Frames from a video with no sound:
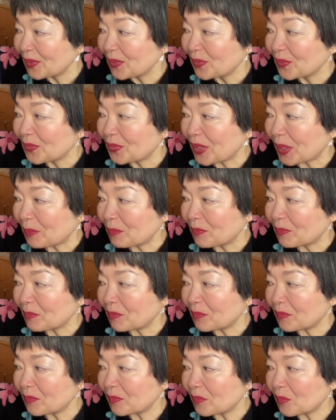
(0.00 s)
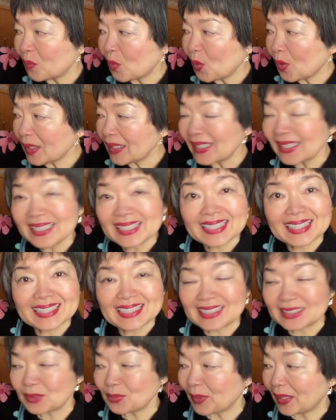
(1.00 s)
from more than
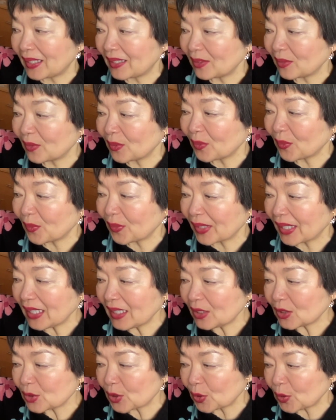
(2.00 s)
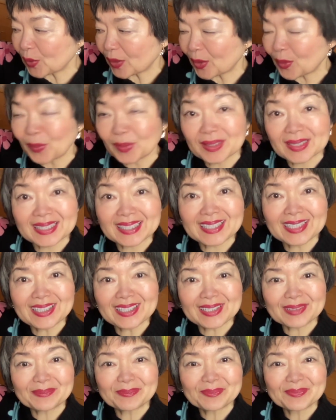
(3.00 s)
this one. Okay, so you are going
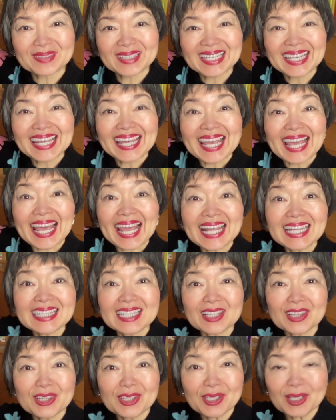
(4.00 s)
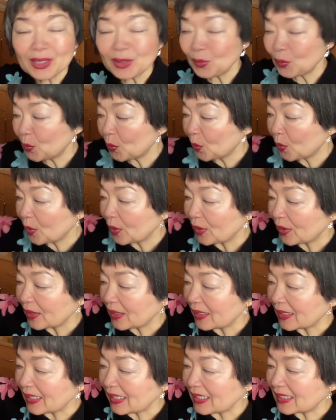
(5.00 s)
here. And the third
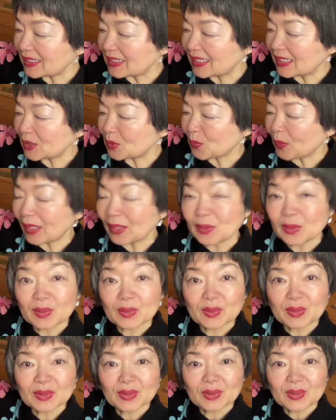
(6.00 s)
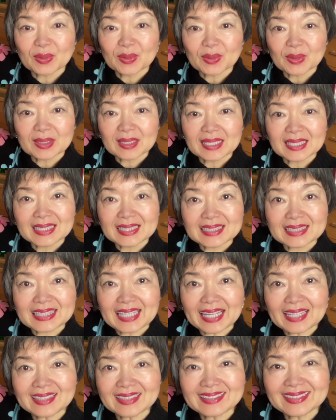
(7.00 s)
is this one.
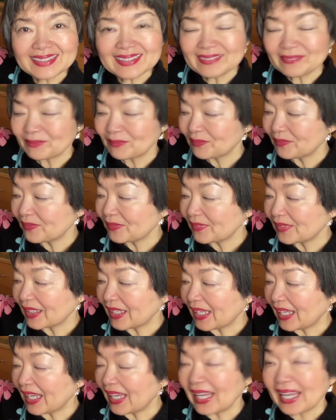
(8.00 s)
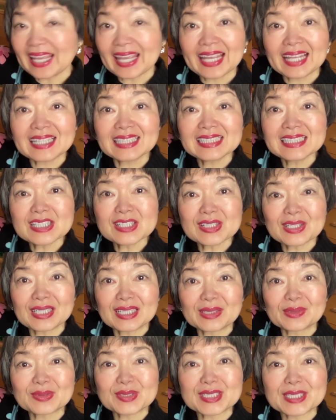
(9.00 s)
10 and
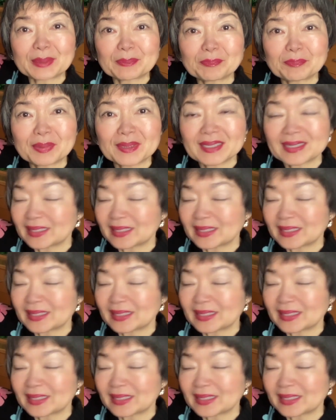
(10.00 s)
little jump.